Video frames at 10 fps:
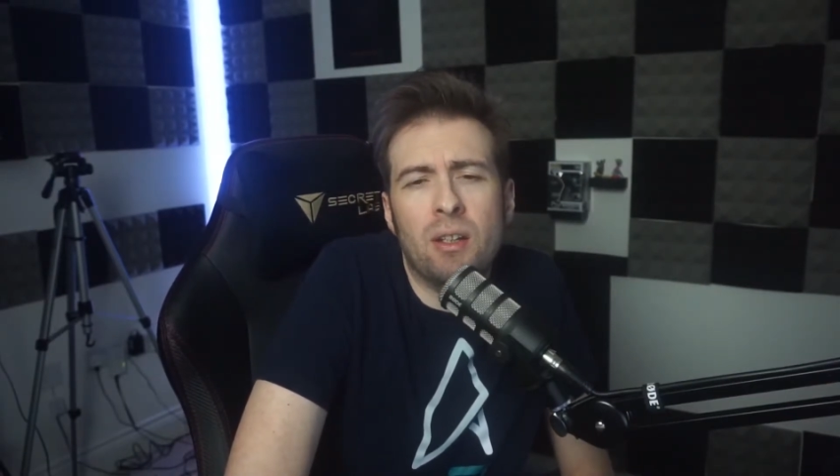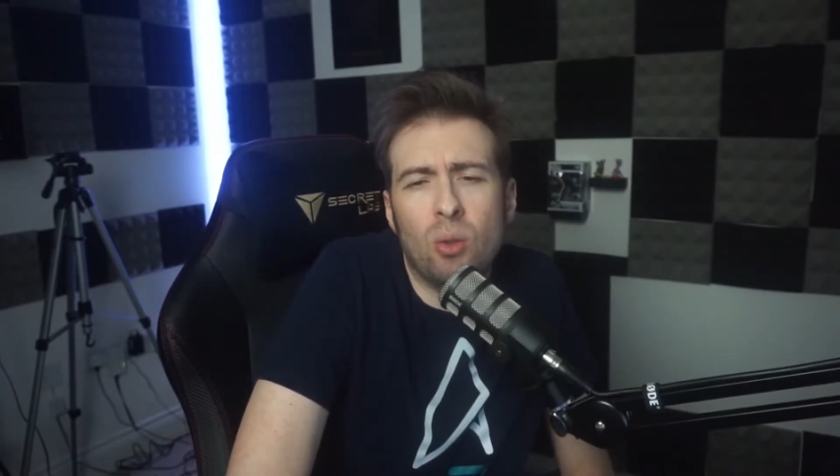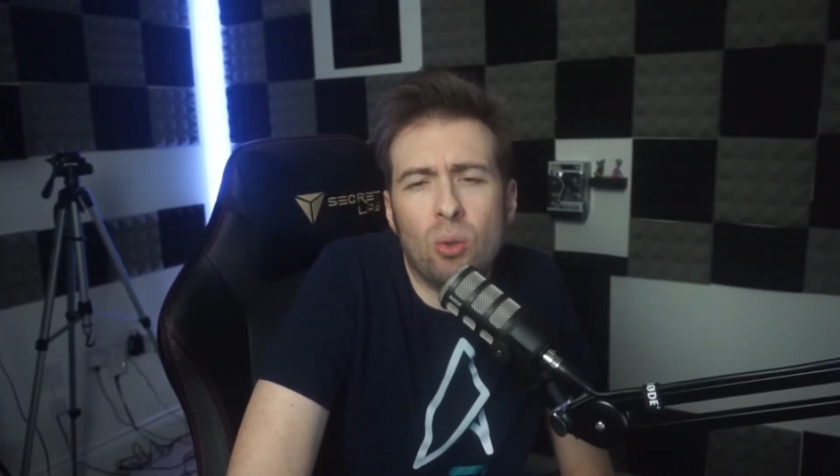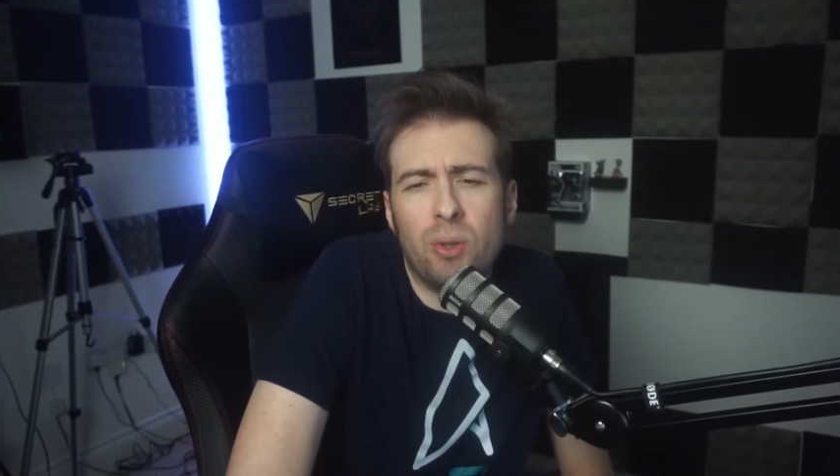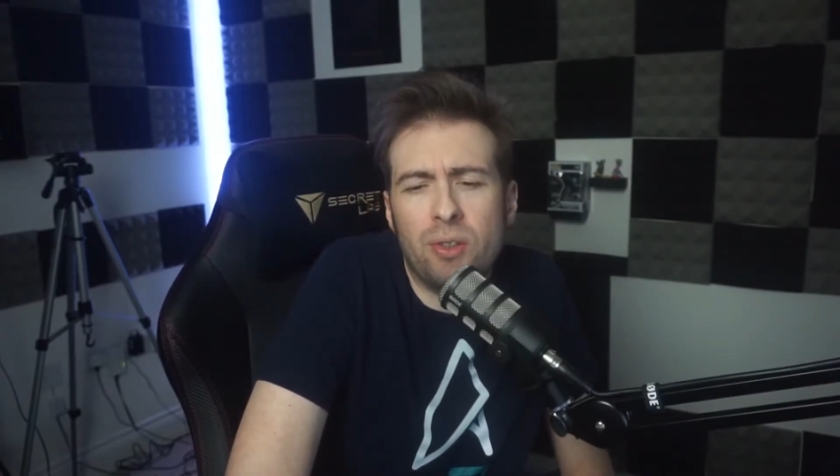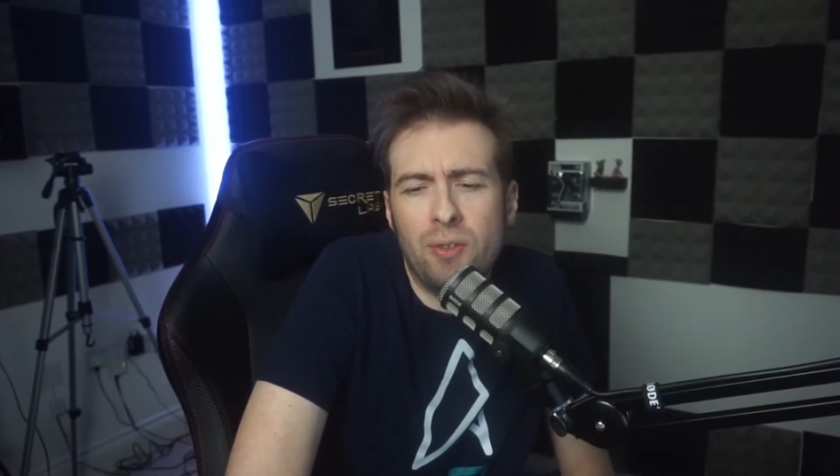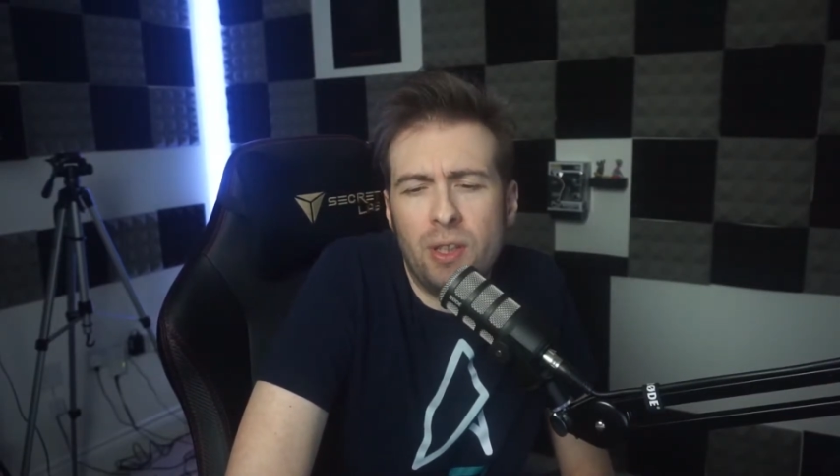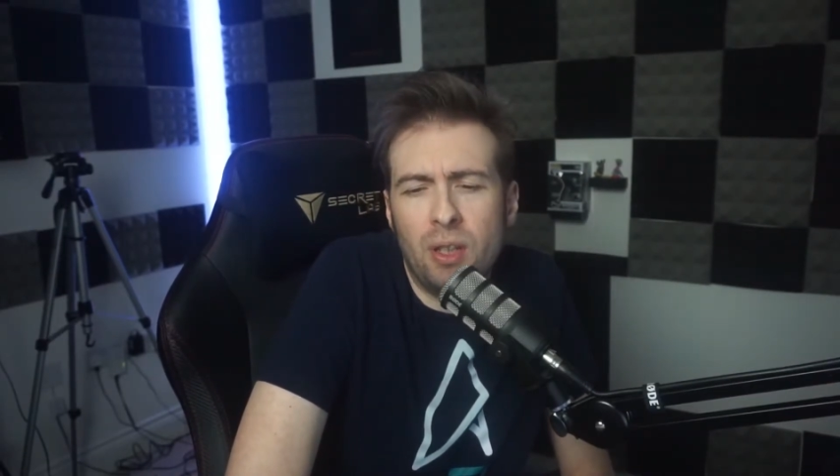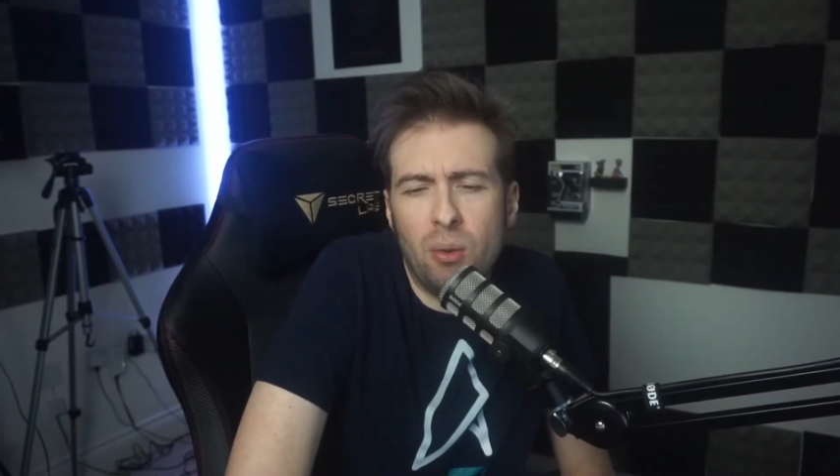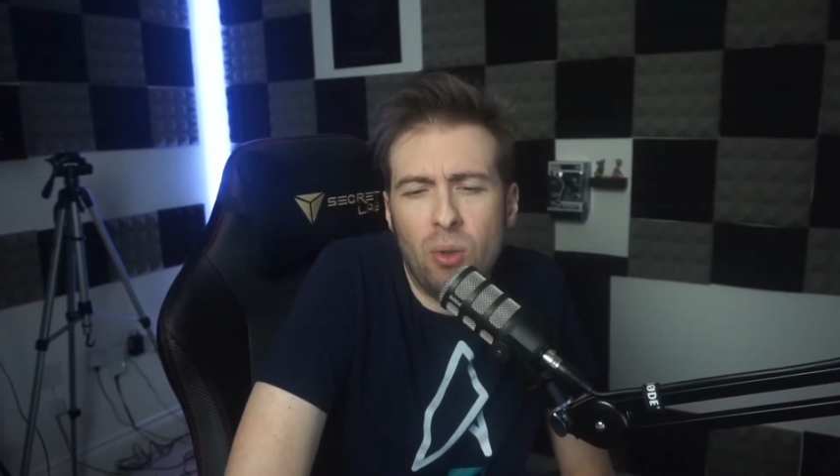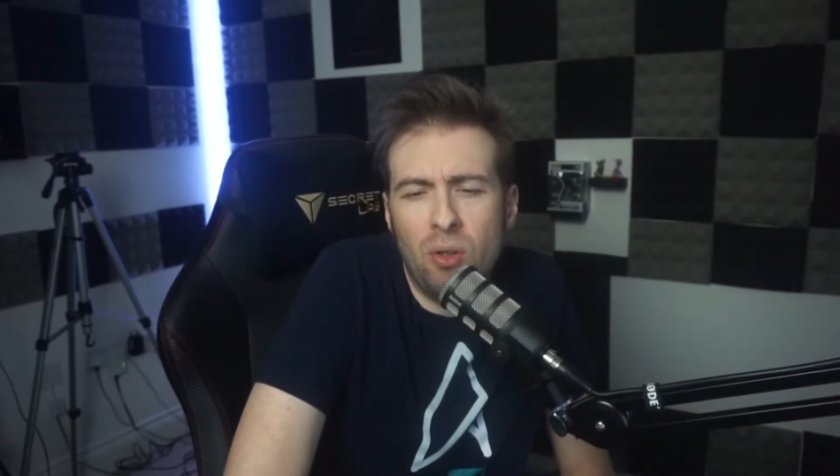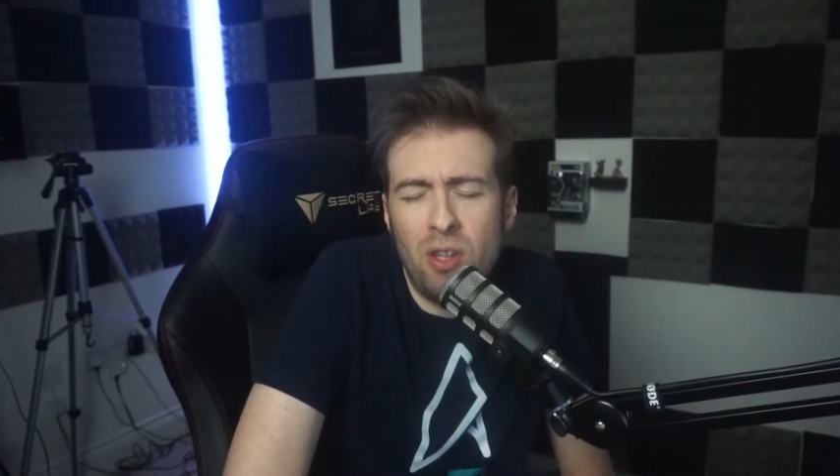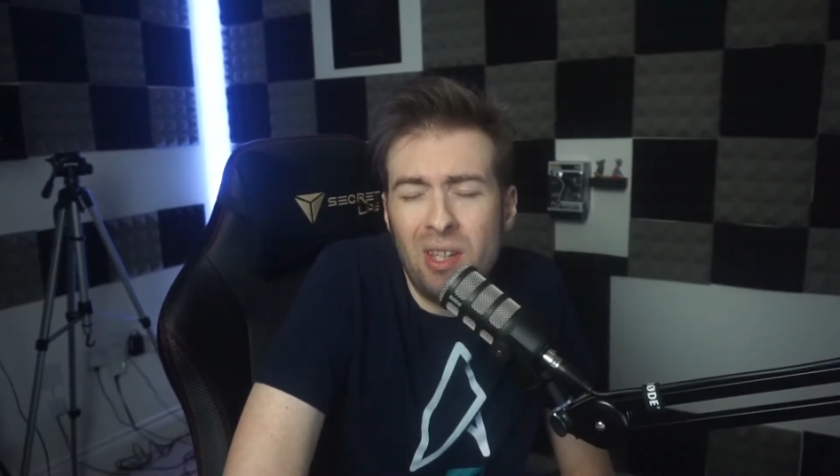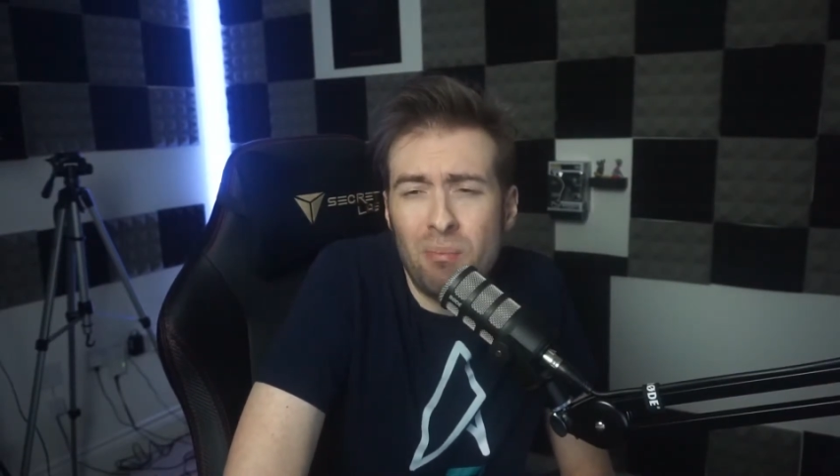glorious video on the